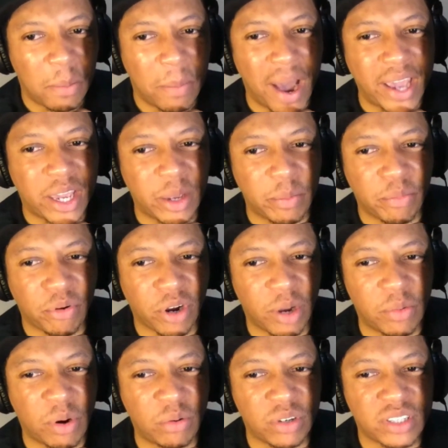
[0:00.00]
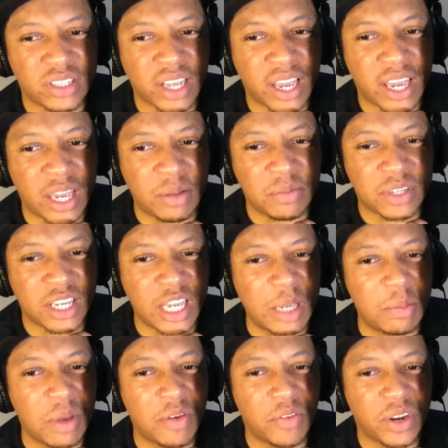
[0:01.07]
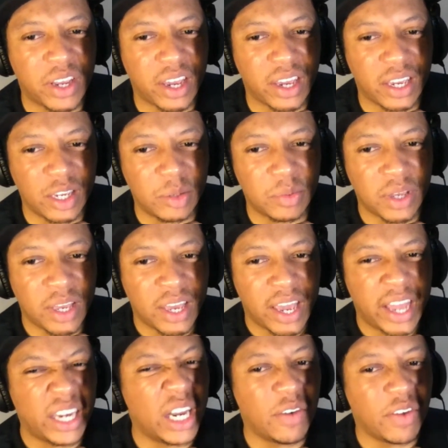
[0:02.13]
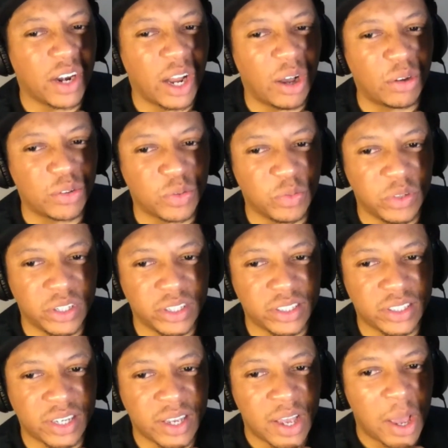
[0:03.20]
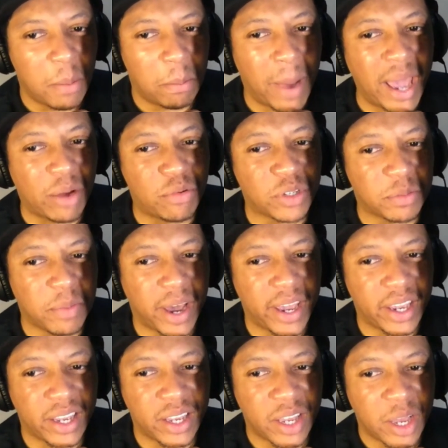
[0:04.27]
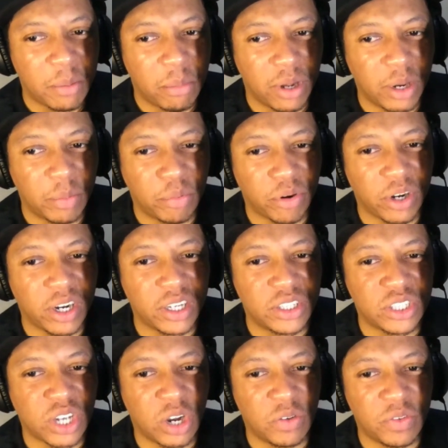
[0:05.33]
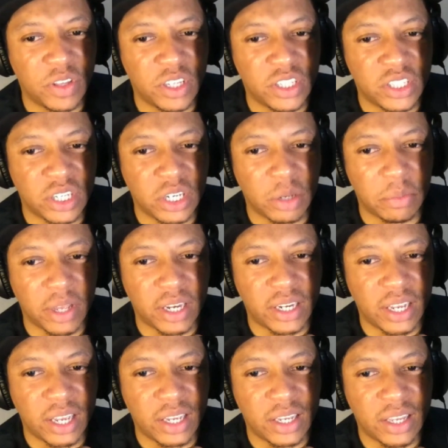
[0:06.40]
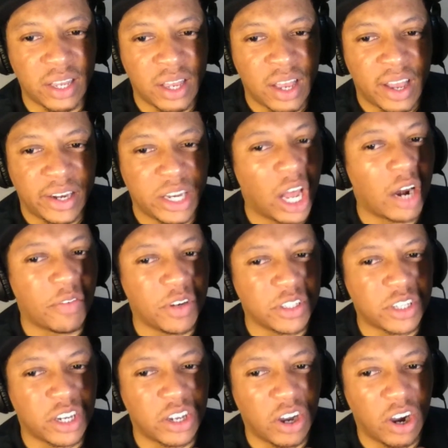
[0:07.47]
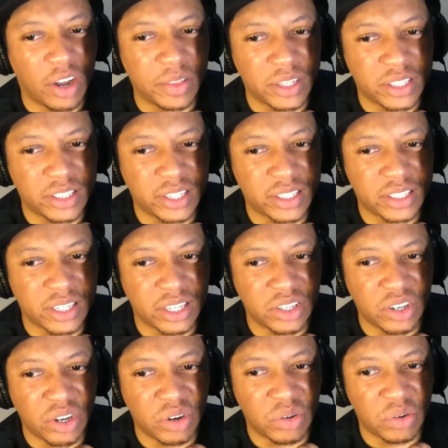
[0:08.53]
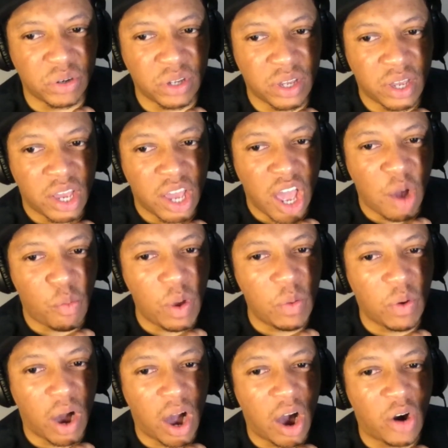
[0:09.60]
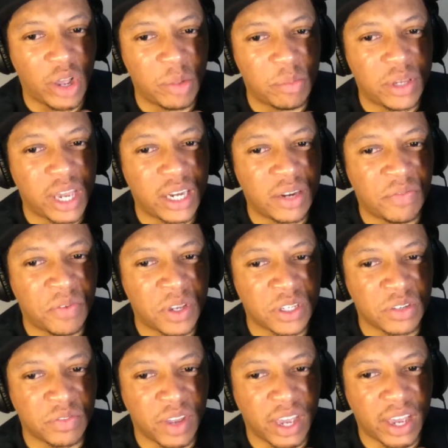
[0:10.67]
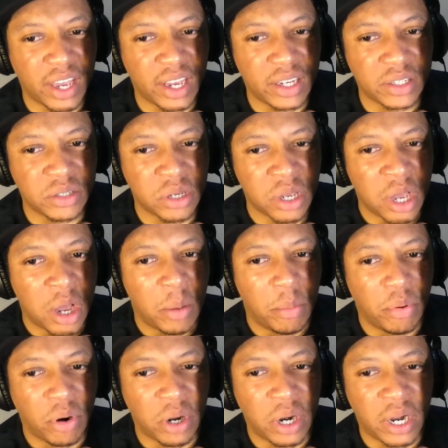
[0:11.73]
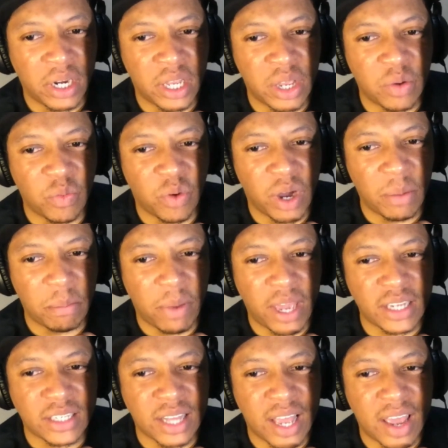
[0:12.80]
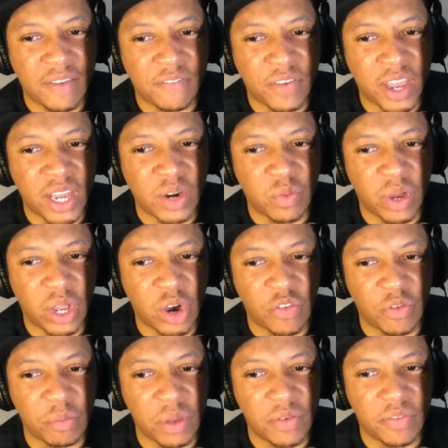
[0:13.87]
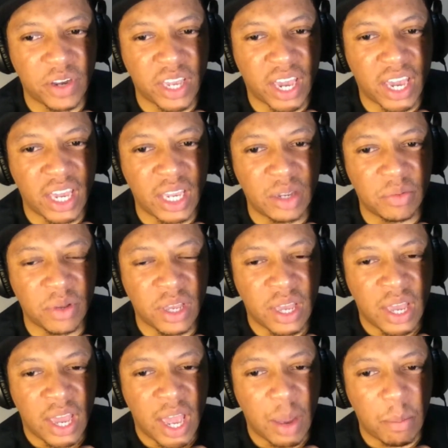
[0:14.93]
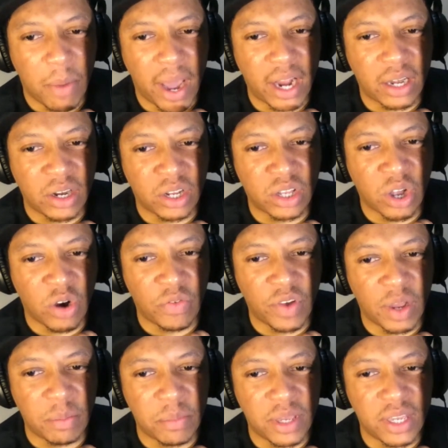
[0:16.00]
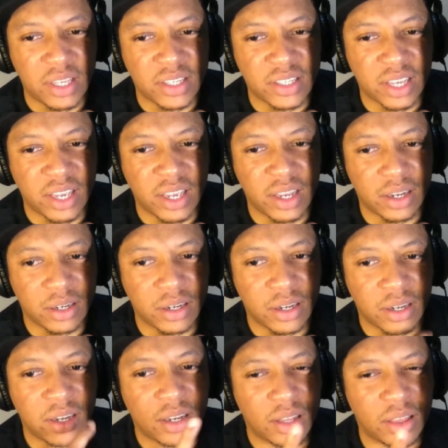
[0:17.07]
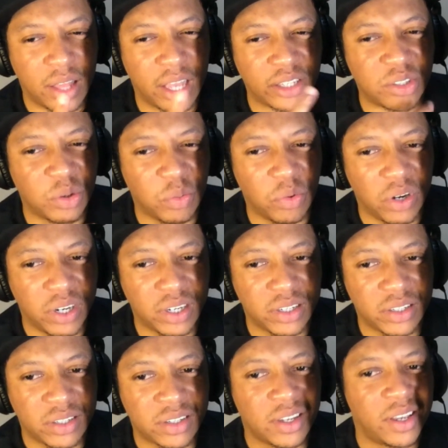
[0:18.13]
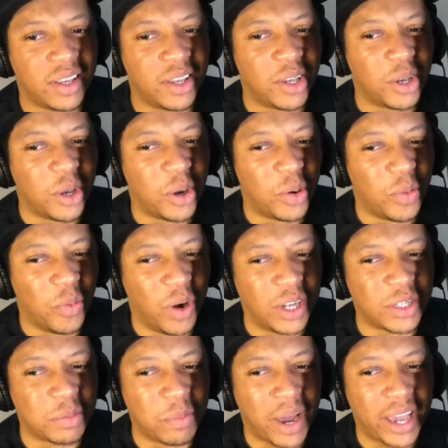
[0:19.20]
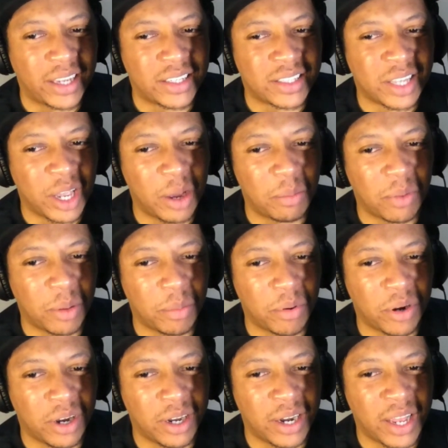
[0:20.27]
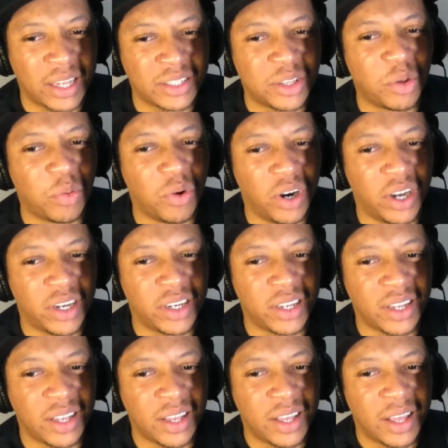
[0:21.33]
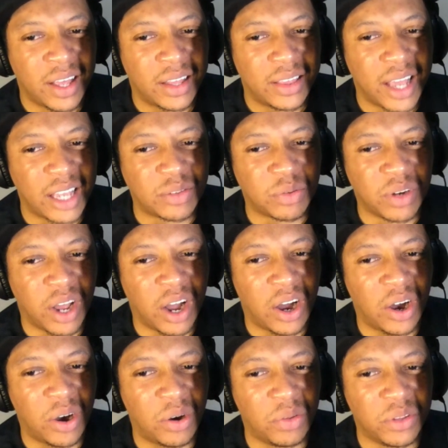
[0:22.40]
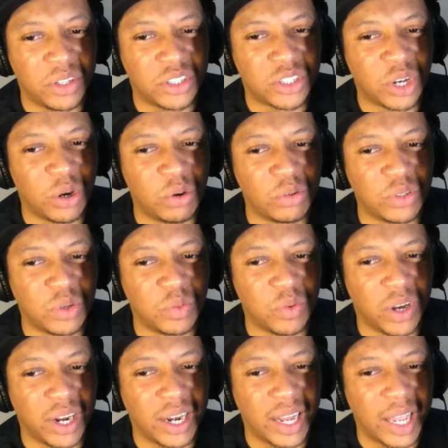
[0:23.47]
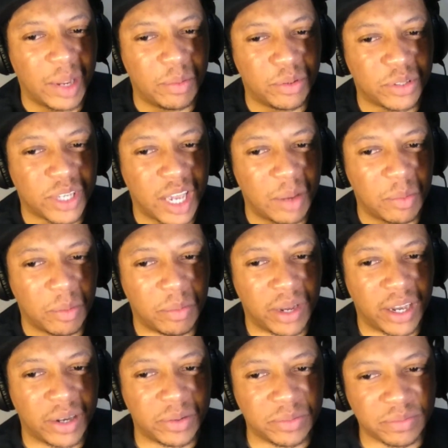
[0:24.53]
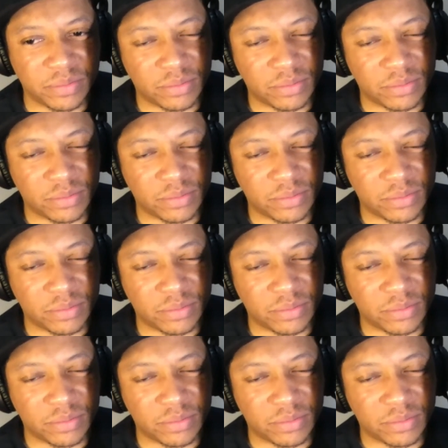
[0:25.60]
Mike and Brun were on the same team every game and never lost once. Mike was Mike, but LeBron took over the gym that day. None of us could guard this 16-year-old, and we were all NBA defensive guys. Brun hit one baseline fadeaway over me for game, and Mike looked over at me and said, that's the one. Once Mike stamped LeBron as the one, that's when all the chosen one labels came about.